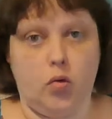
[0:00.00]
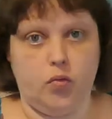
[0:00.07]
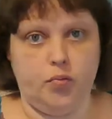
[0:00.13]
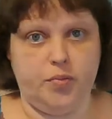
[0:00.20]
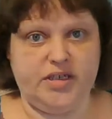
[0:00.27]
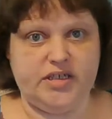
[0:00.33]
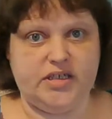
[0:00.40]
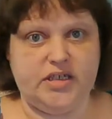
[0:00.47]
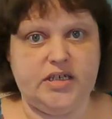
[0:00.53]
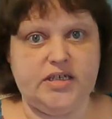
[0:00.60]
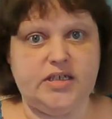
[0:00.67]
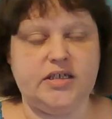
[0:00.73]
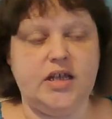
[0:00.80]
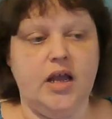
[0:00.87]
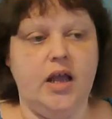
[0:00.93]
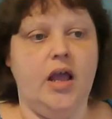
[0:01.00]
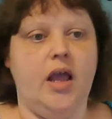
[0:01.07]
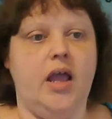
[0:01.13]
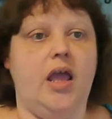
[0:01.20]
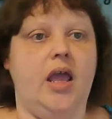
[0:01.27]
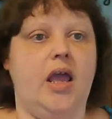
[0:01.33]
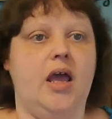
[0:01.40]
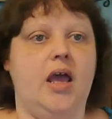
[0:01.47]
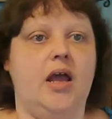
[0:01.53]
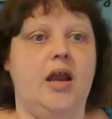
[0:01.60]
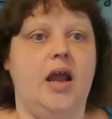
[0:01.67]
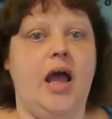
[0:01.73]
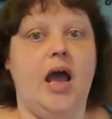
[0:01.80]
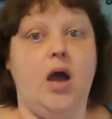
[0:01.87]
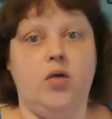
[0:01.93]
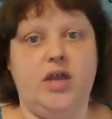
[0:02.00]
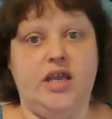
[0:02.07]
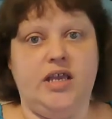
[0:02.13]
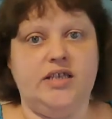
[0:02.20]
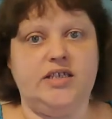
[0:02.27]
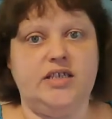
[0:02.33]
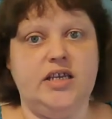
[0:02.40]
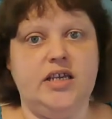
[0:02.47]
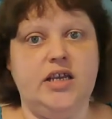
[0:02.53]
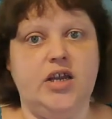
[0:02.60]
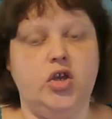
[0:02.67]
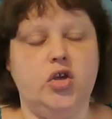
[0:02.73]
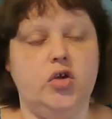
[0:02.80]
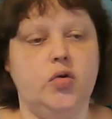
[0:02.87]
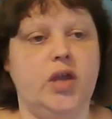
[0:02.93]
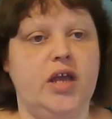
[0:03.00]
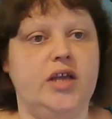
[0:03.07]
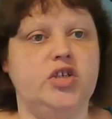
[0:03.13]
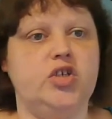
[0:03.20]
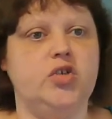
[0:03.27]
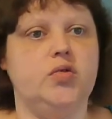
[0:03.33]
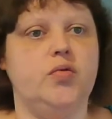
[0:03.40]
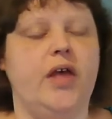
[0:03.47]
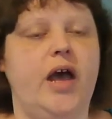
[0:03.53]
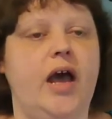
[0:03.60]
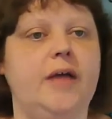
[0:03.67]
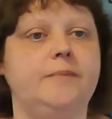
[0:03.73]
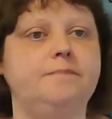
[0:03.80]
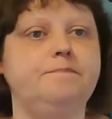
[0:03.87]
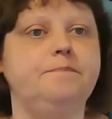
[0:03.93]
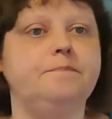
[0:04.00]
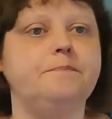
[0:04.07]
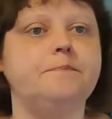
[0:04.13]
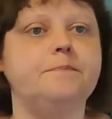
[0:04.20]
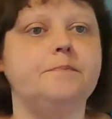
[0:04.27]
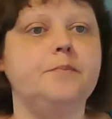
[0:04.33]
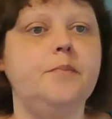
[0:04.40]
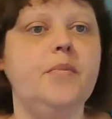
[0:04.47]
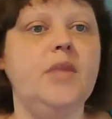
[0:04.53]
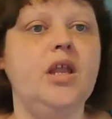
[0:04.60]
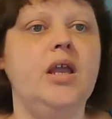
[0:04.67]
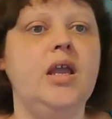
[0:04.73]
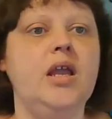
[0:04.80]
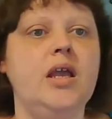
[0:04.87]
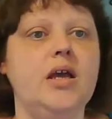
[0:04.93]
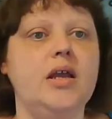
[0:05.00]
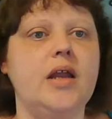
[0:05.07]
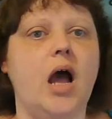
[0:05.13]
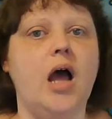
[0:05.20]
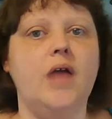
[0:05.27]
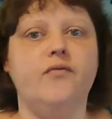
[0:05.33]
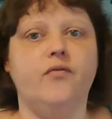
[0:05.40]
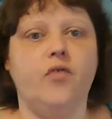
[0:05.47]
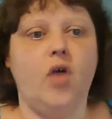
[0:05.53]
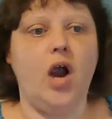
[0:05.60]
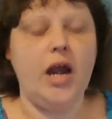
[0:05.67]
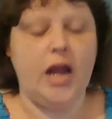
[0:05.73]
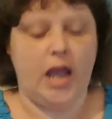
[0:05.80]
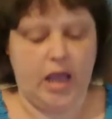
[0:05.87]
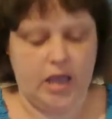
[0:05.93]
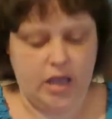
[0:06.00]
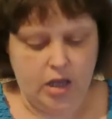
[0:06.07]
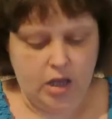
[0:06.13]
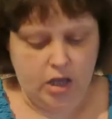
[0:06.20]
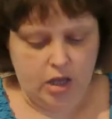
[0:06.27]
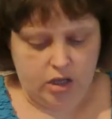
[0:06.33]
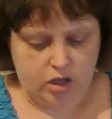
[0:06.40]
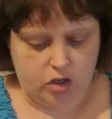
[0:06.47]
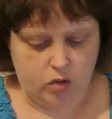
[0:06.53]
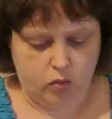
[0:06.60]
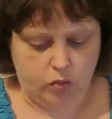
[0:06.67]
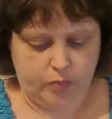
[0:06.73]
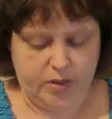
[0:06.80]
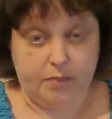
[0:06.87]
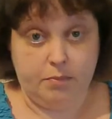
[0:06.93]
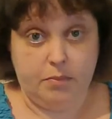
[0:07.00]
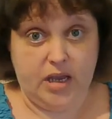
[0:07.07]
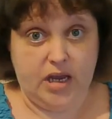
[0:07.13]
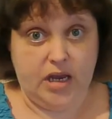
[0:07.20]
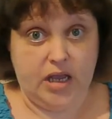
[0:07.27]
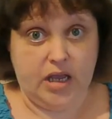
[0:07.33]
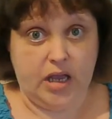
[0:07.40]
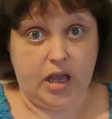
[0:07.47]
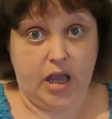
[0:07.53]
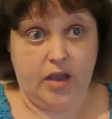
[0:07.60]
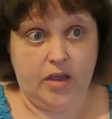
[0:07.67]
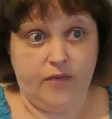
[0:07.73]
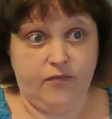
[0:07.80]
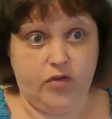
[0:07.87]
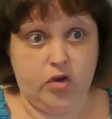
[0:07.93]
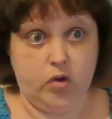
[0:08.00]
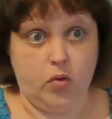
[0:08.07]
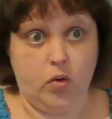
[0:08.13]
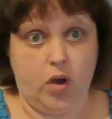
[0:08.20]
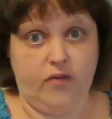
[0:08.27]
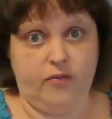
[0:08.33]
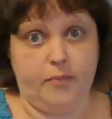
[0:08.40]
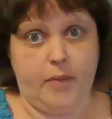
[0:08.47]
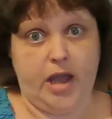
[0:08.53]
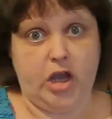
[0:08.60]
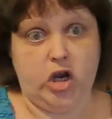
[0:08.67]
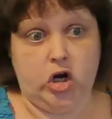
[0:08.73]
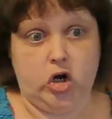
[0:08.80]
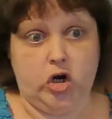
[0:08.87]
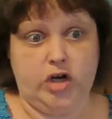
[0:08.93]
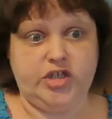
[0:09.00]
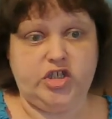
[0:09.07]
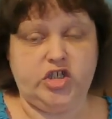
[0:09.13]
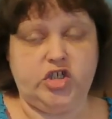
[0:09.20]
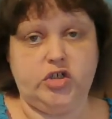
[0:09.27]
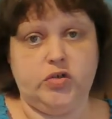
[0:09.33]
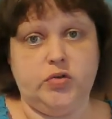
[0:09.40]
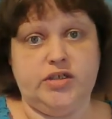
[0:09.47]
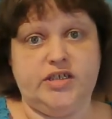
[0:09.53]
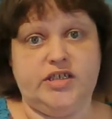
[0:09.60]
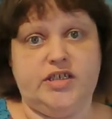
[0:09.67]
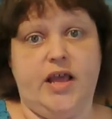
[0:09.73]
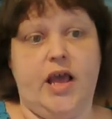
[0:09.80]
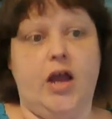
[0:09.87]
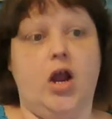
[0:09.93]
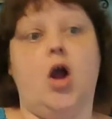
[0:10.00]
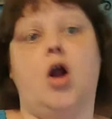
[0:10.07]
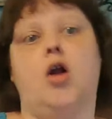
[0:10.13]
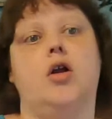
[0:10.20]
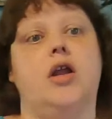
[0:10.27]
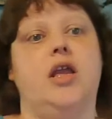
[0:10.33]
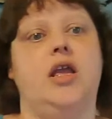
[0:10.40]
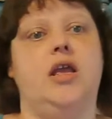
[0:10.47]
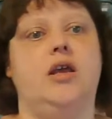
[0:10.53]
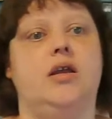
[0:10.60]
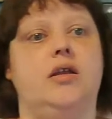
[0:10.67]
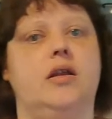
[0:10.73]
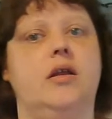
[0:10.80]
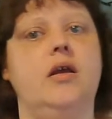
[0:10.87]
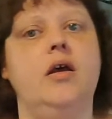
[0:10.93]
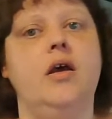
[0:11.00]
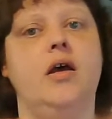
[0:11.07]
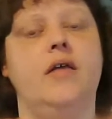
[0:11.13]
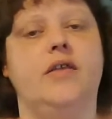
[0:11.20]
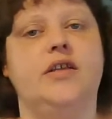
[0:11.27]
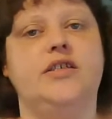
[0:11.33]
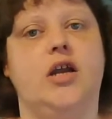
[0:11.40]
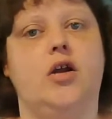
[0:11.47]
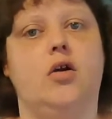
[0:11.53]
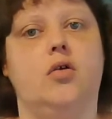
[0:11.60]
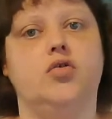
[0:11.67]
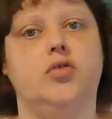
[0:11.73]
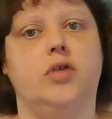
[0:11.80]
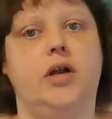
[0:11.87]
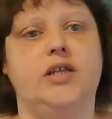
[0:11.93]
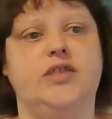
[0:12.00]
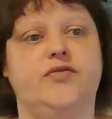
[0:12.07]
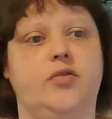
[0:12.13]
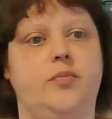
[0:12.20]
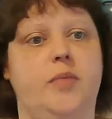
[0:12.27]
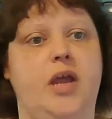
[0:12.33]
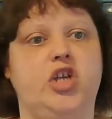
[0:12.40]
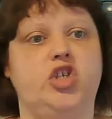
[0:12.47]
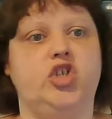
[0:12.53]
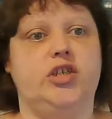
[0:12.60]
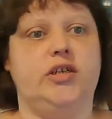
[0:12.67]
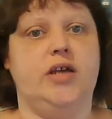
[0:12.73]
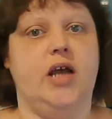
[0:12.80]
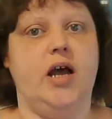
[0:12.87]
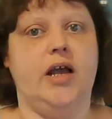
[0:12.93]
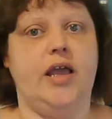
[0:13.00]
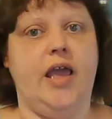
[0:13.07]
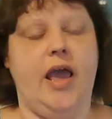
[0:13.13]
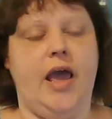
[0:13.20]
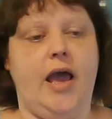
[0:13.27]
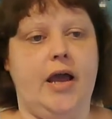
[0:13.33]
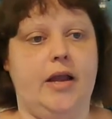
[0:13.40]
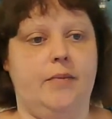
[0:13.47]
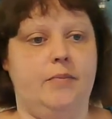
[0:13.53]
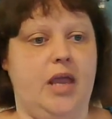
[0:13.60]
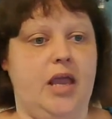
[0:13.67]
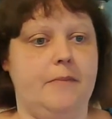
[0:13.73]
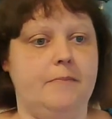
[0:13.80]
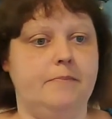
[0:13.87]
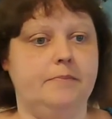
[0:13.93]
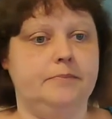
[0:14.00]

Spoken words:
business and how easy you can do that. And on Friday, you will be meeting a few of my current students that are in the Tarot Transformation Academy.